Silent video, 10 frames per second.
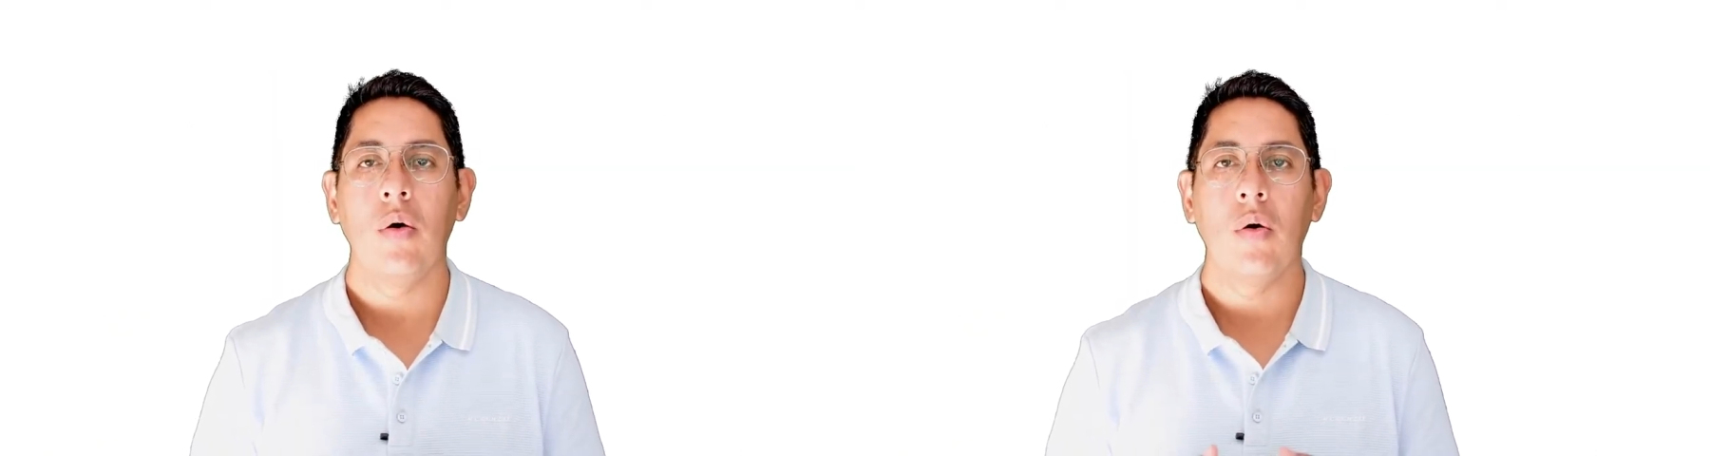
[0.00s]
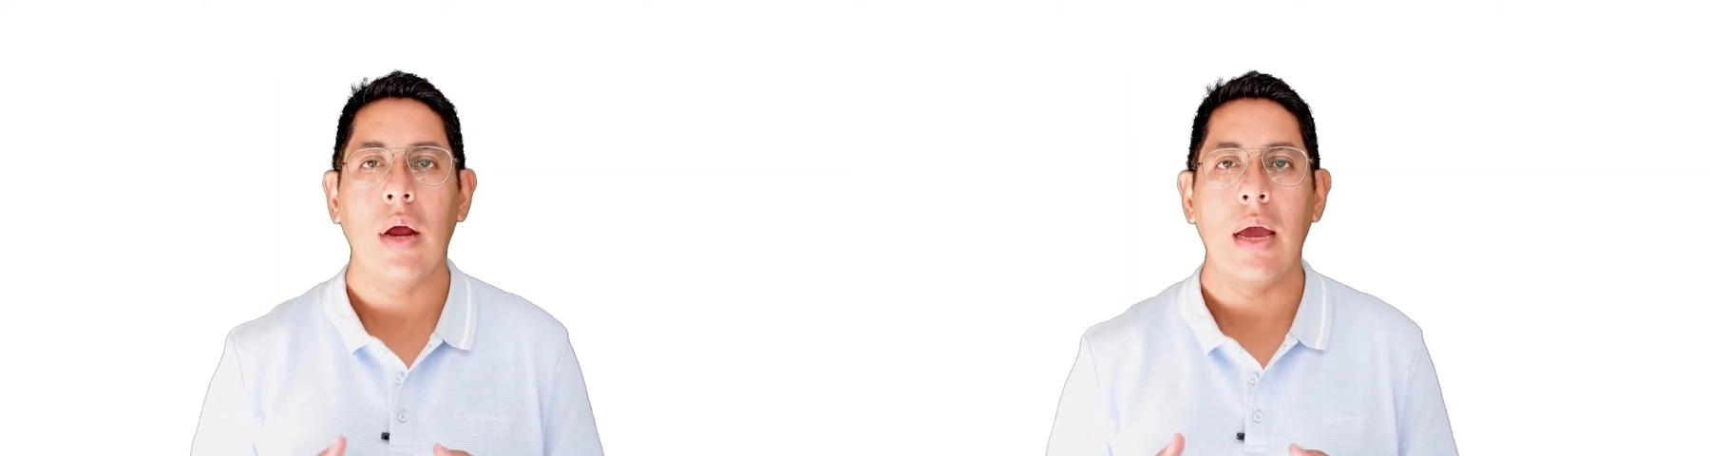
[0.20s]

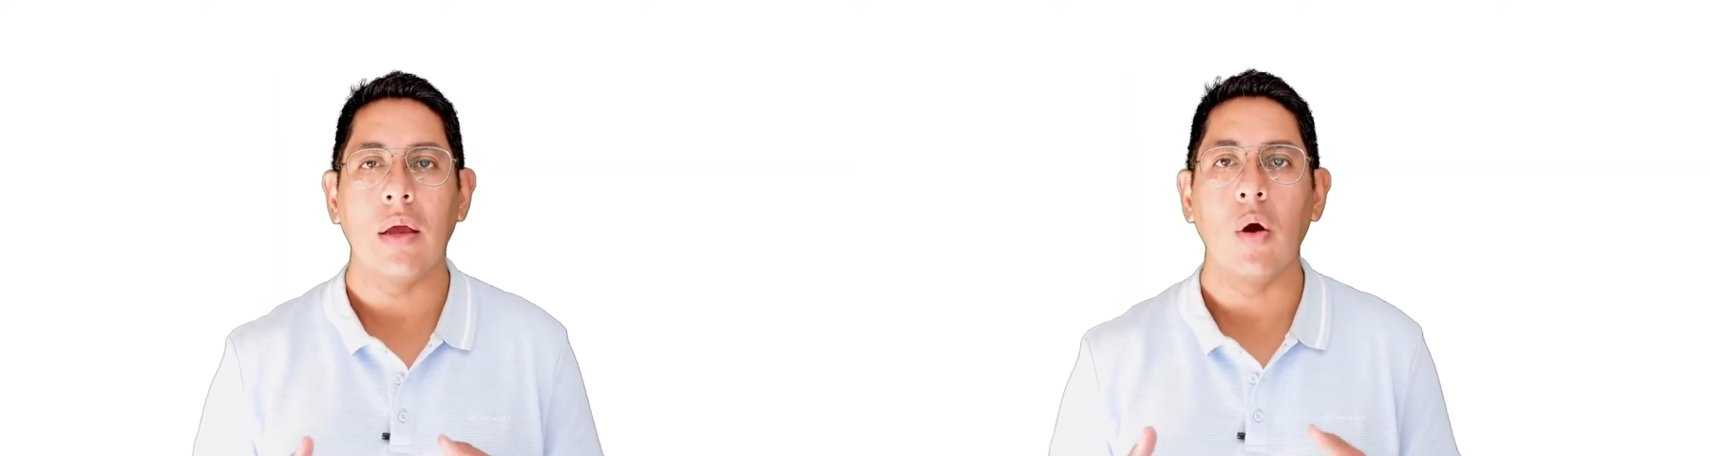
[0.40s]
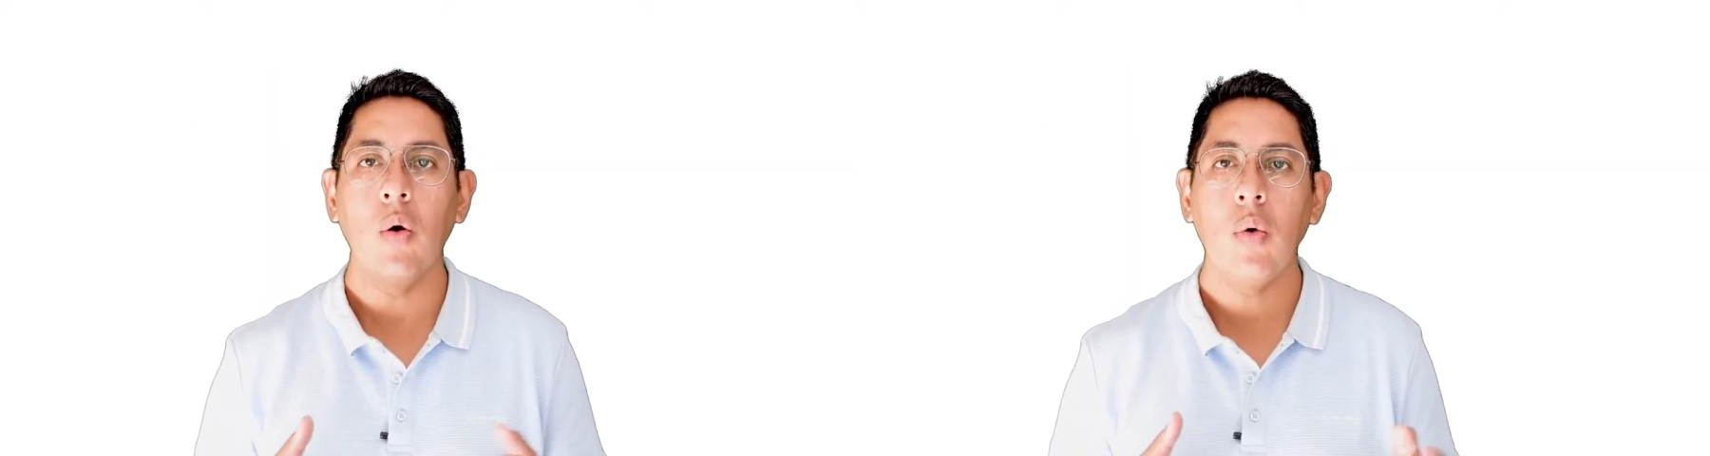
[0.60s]
or
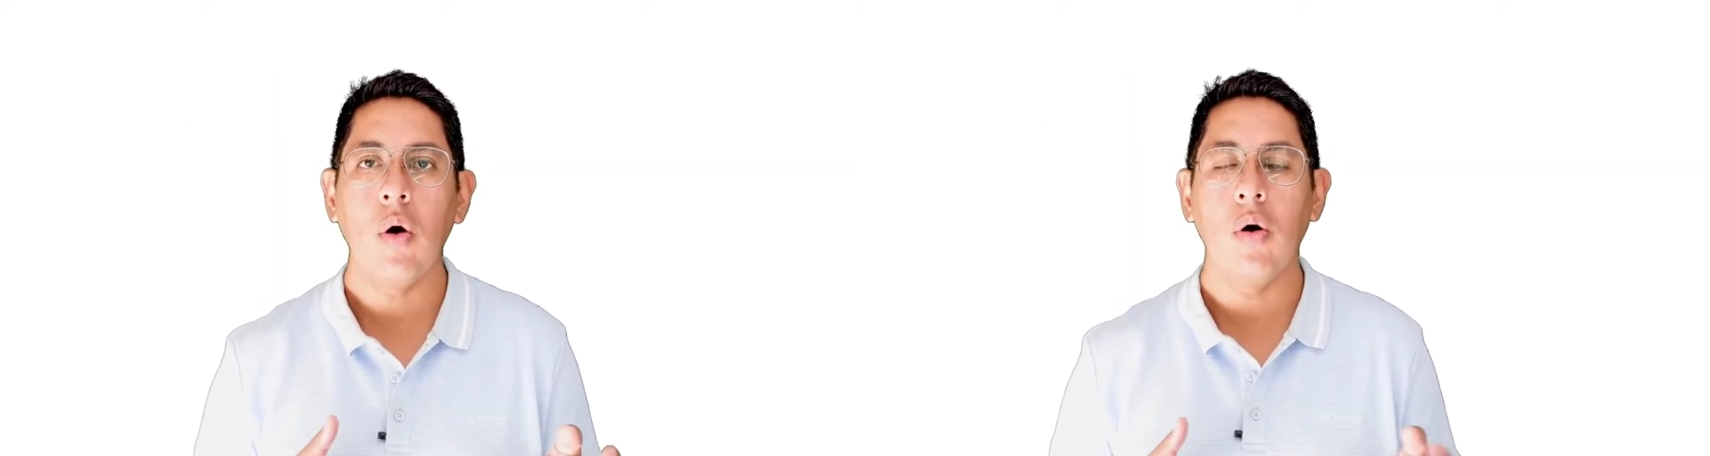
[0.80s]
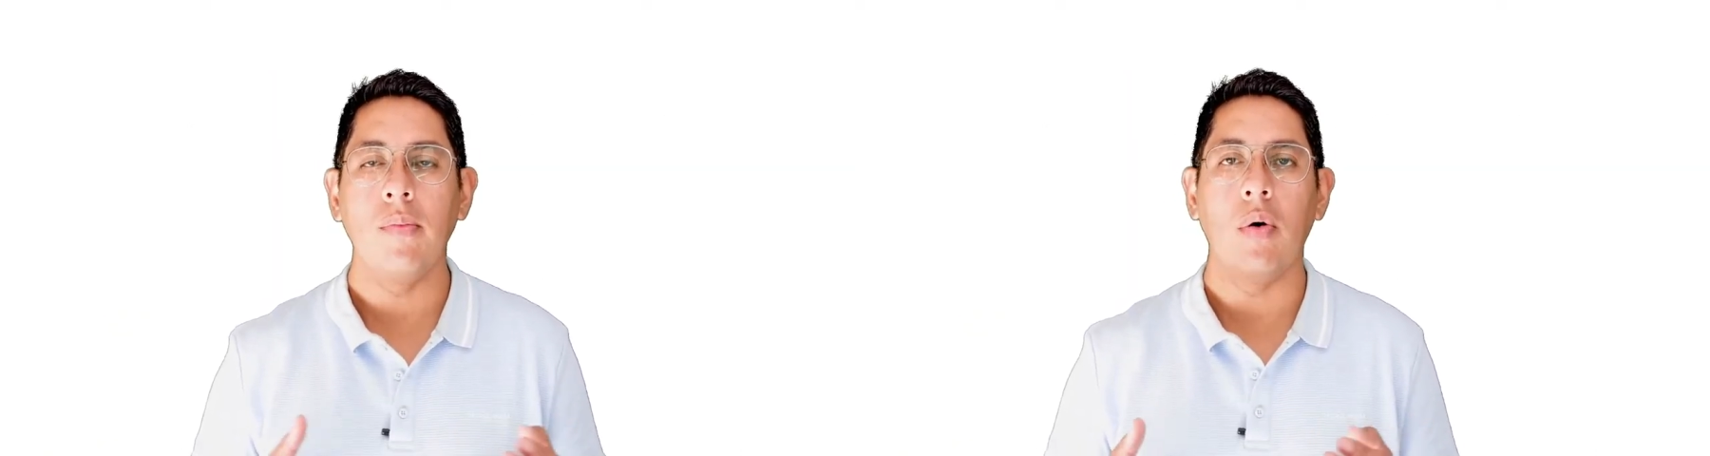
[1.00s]
I go
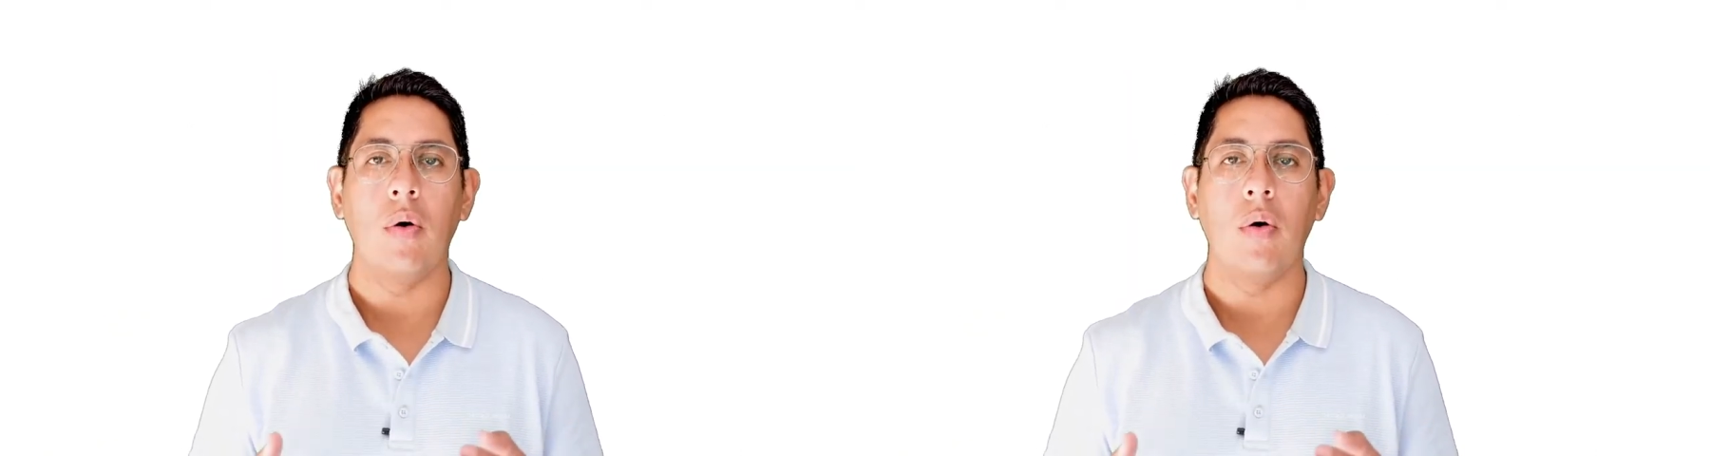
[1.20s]
home,